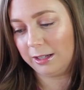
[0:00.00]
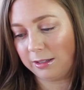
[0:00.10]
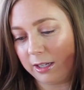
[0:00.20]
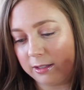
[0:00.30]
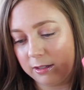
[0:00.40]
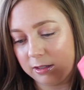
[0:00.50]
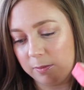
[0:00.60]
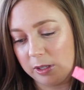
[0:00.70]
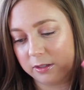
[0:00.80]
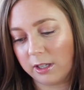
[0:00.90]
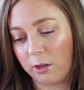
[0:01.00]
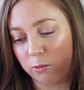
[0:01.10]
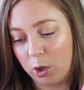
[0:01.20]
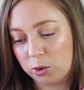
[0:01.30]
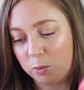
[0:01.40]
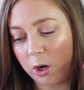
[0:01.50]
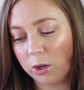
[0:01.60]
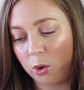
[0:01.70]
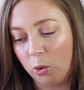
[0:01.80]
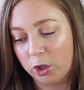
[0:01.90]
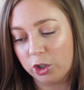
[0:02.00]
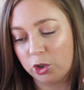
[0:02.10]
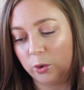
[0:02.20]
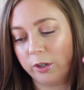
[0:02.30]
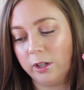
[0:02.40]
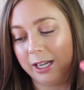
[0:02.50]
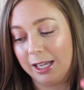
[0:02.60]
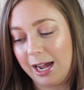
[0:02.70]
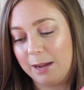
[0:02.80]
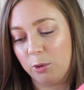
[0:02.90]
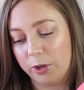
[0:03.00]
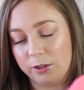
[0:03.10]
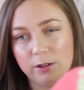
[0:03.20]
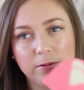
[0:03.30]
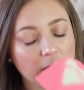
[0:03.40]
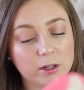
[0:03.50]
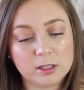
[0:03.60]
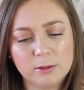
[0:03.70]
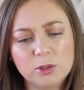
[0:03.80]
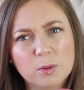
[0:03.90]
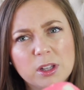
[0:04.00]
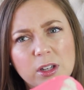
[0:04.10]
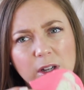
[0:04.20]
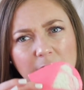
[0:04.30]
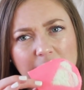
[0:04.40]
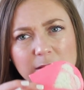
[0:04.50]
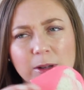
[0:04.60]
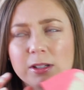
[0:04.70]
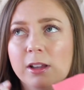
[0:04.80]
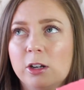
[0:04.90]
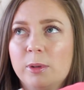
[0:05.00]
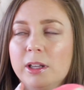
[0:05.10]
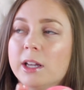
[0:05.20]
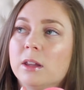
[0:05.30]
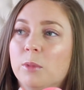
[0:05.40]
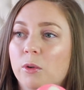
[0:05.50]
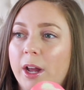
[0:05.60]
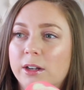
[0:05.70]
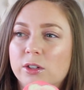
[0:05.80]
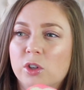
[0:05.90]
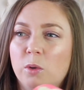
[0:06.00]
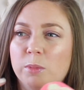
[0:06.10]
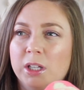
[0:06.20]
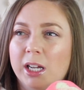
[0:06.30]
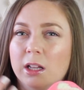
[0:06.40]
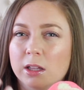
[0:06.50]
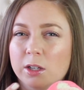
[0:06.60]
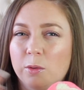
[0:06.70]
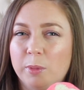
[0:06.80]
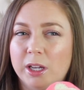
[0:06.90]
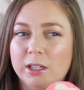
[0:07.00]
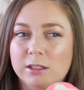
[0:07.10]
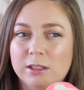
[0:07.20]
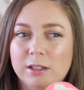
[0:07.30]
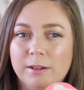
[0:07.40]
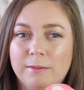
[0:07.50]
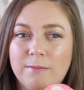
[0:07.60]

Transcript: It says it smells like rose water, orange oil, and lime oil. Oh, it smells really good. It smells a little bit like the Miranda soap, but like a little bit